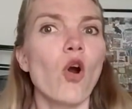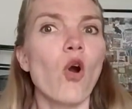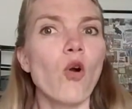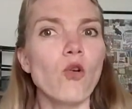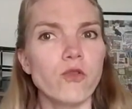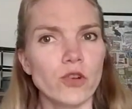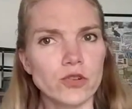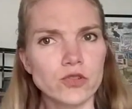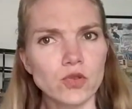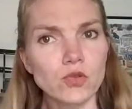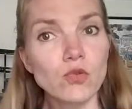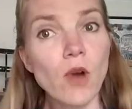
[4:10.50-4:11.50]
"Over
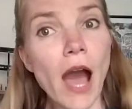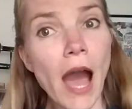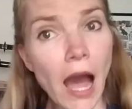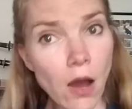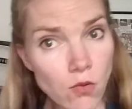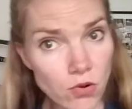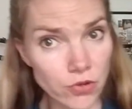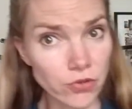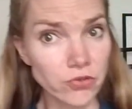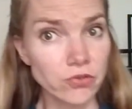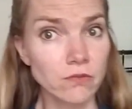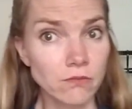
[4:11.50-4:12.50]
2
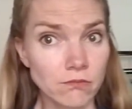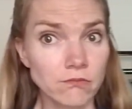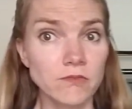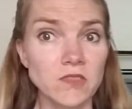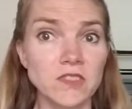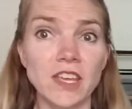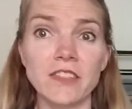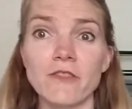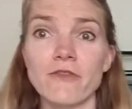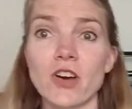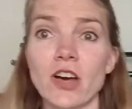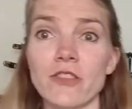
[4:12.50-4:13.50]
hours," said the
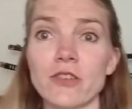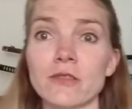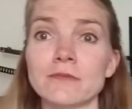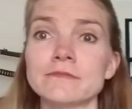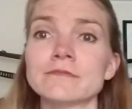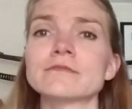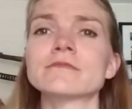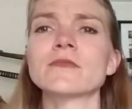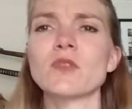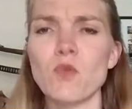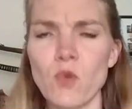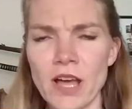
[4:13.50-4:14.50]
father.
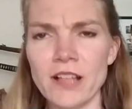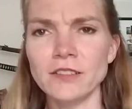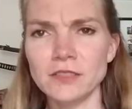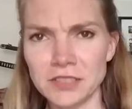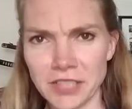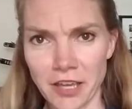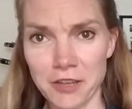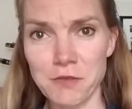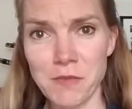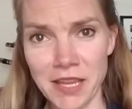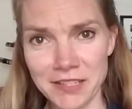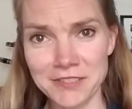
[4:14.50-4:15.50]
"Well
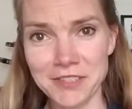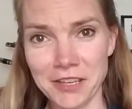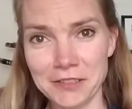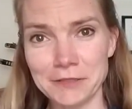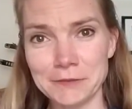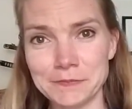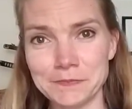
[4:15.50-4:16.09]
done, my son."